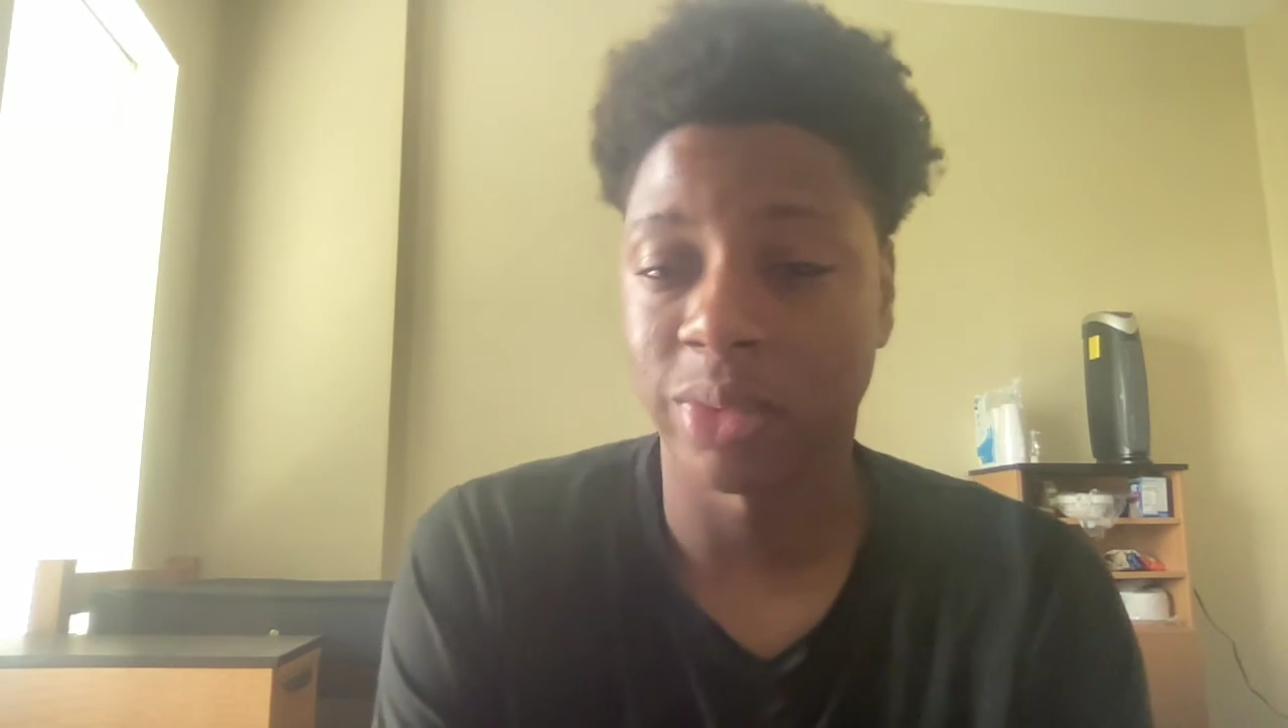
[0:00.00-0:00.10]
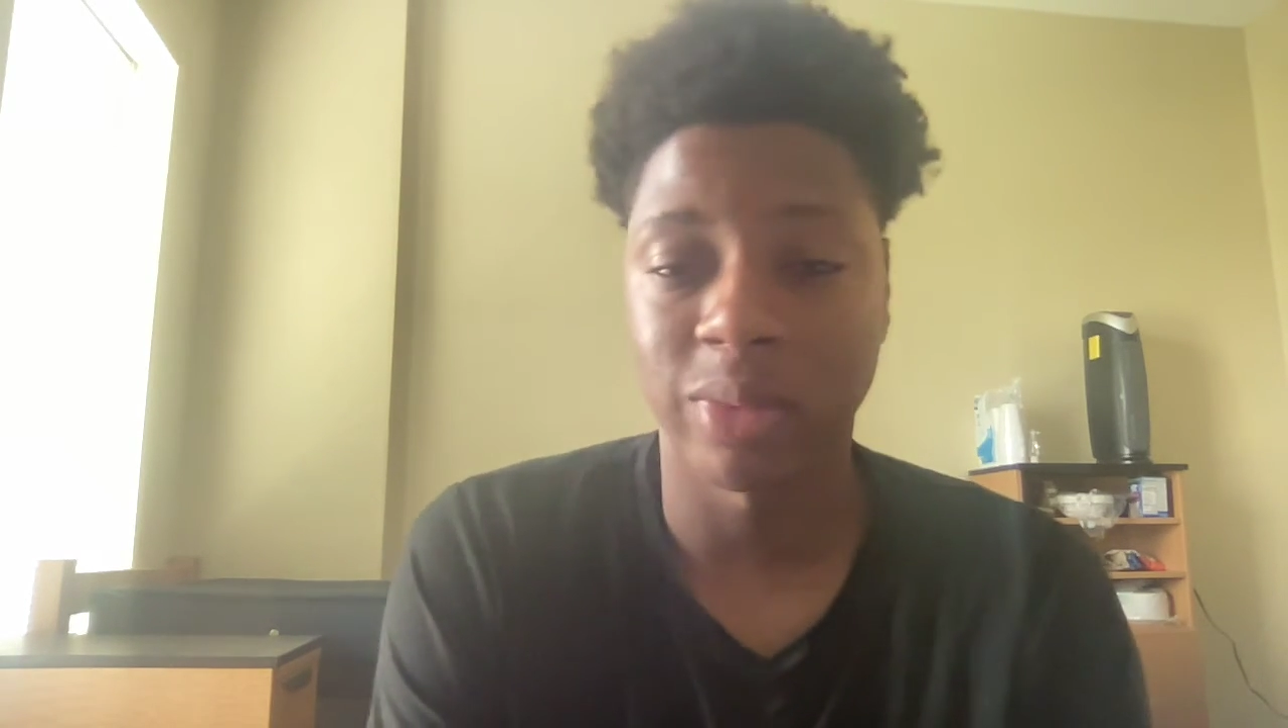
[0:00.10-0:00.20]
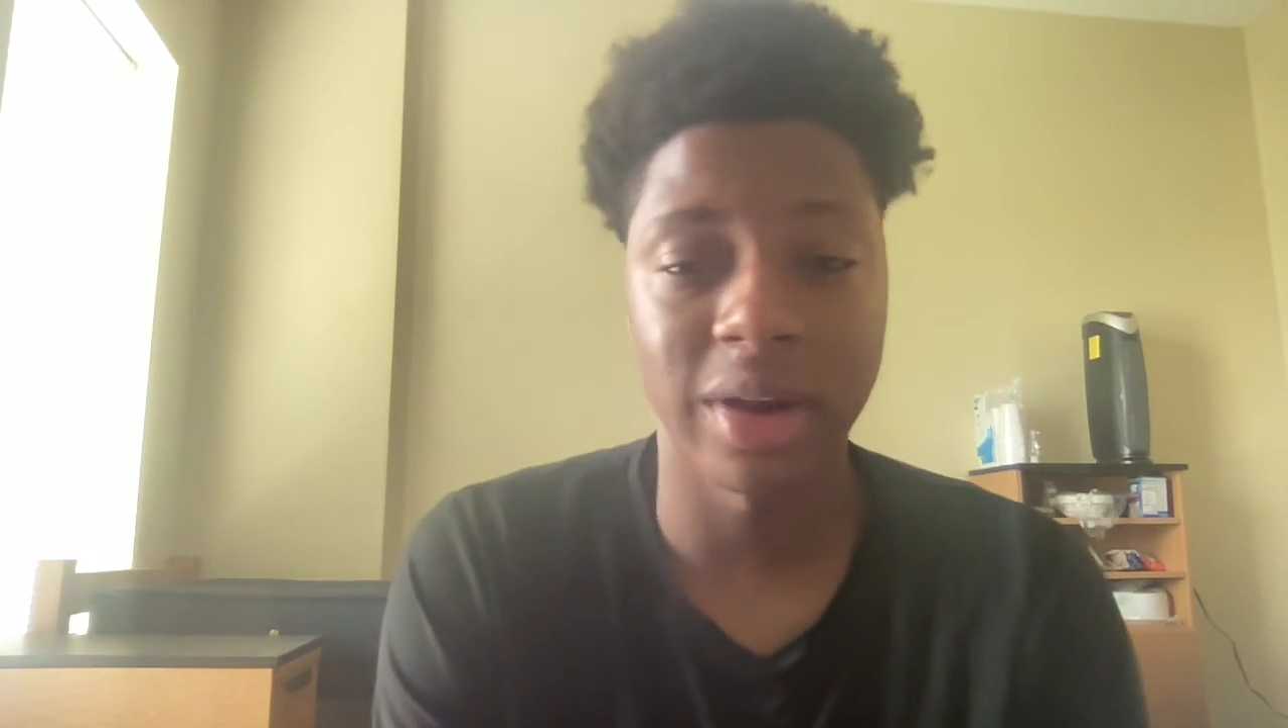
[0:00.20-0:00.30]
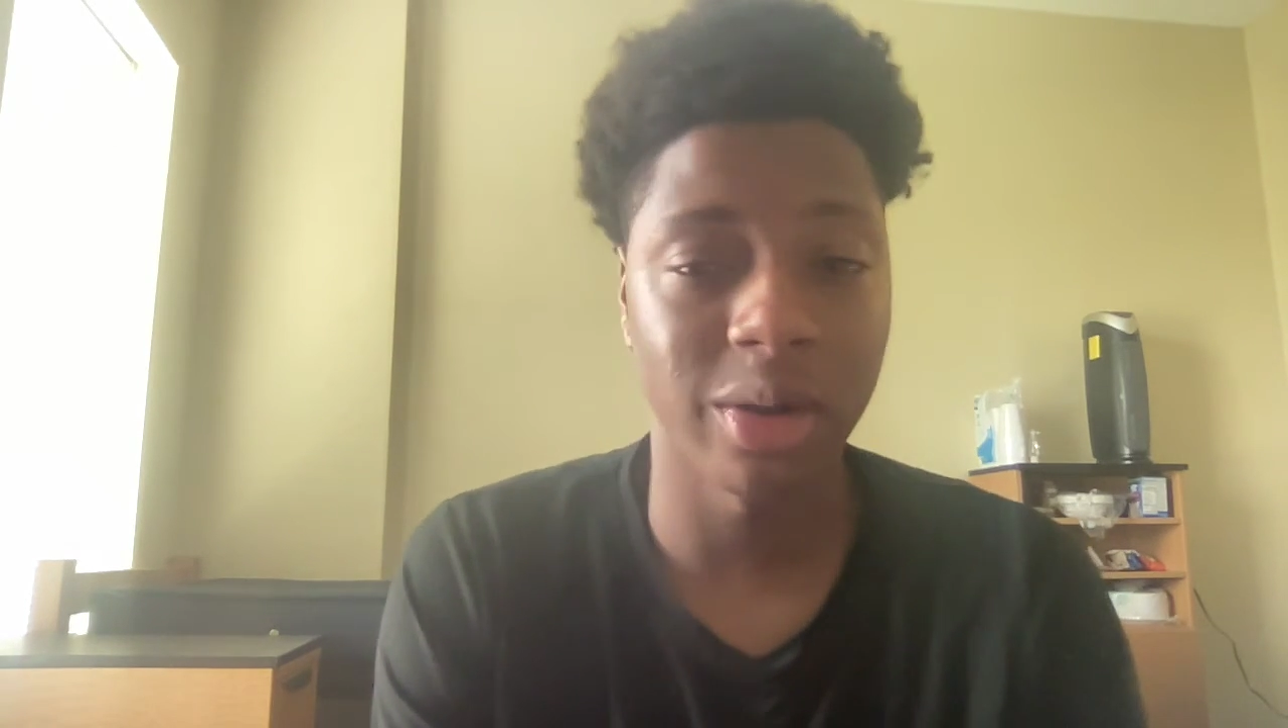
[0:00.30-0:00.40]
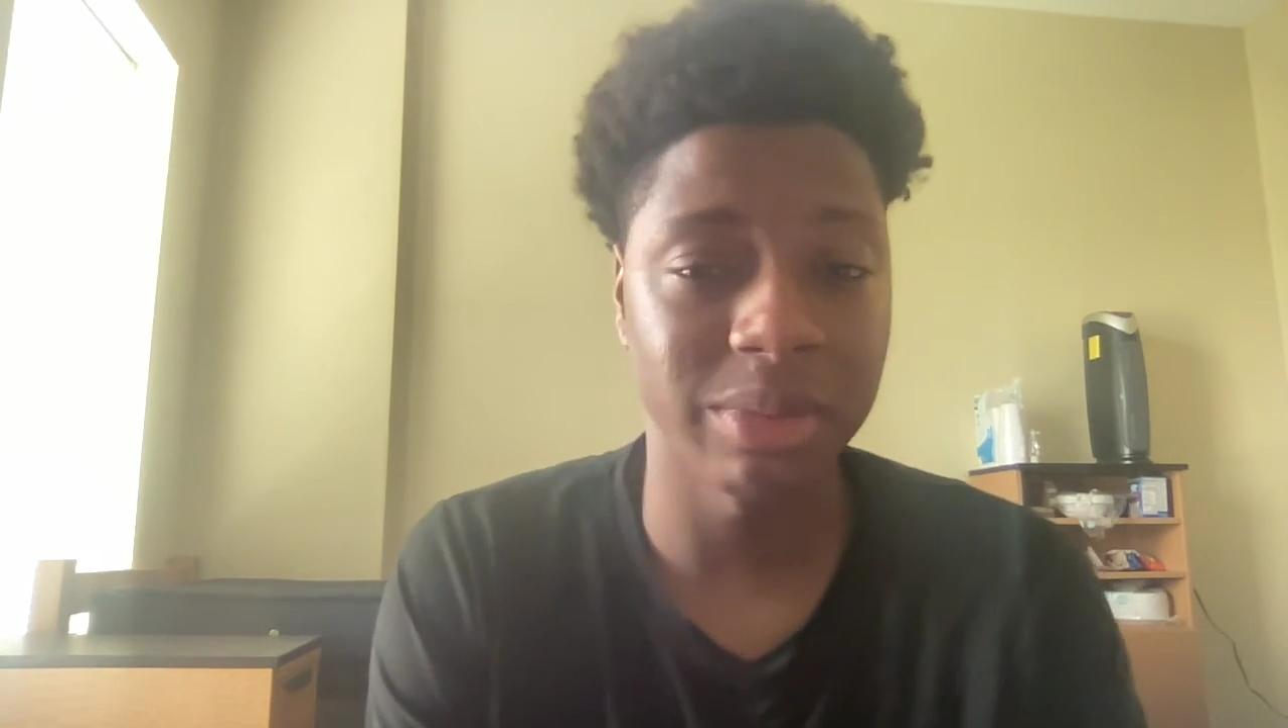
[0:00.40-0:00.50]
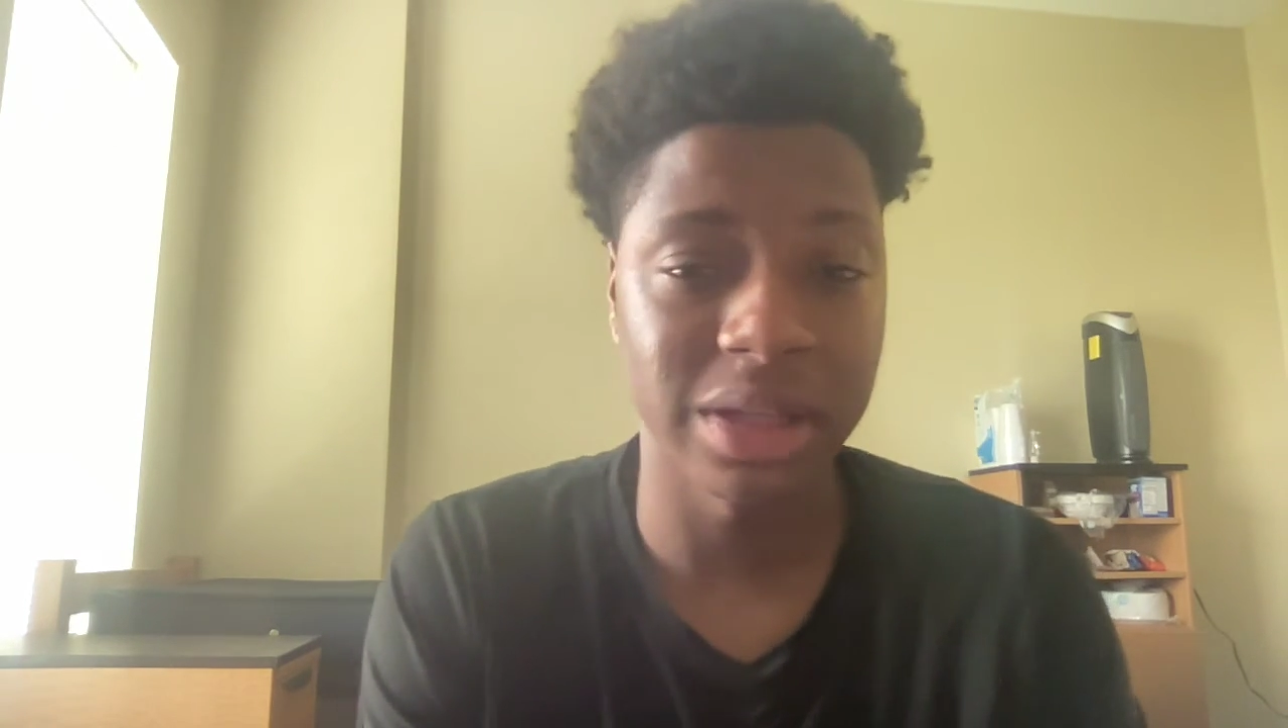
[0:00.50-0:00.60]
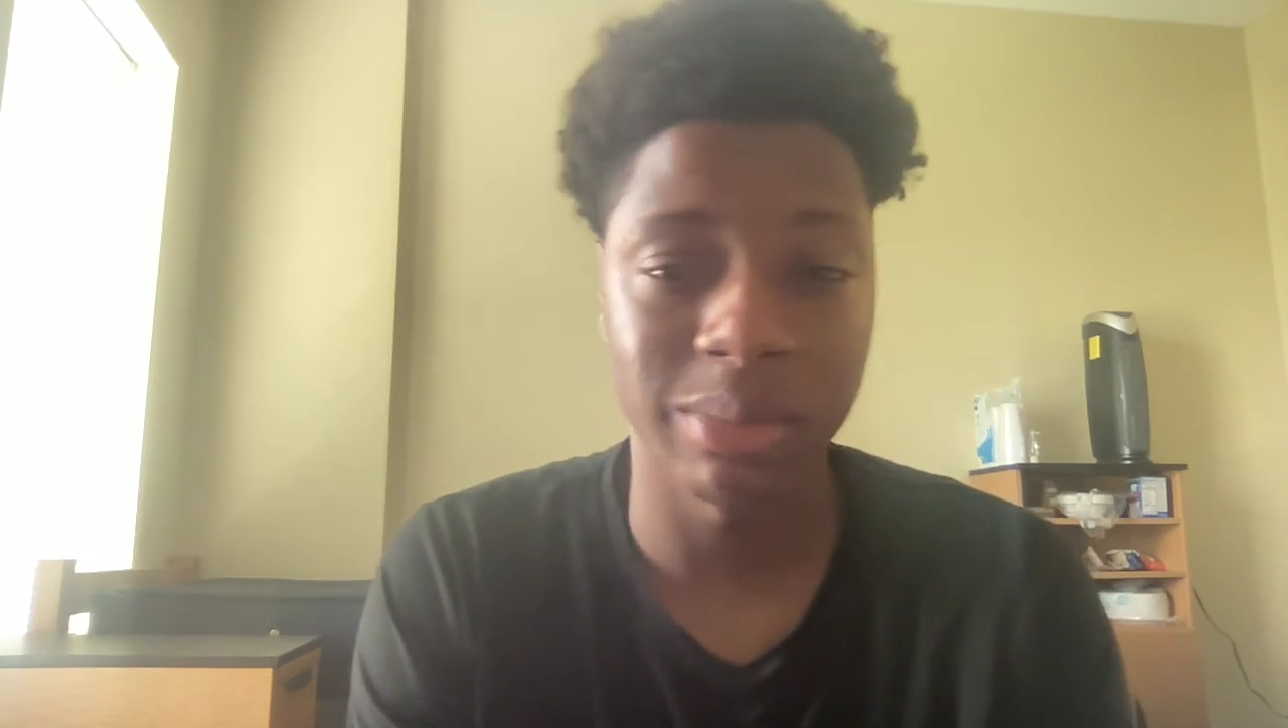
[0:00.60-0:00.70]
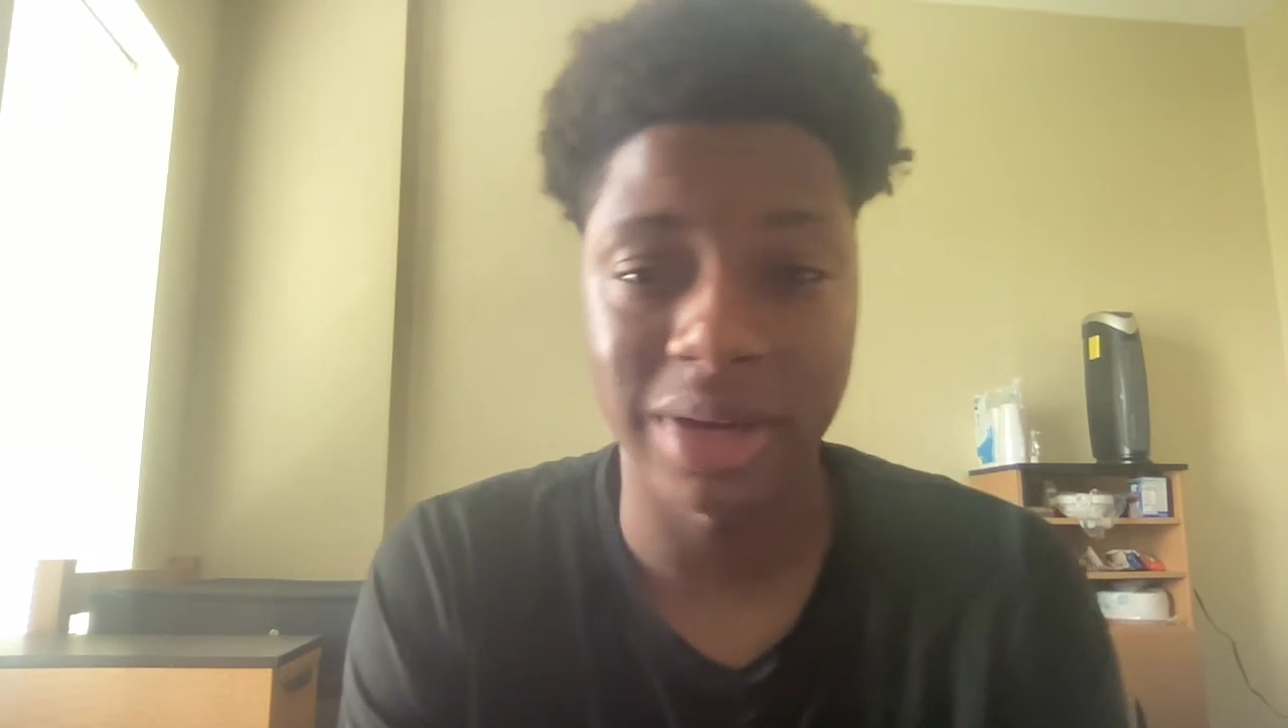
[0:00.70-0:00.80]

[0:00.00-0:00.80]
around me in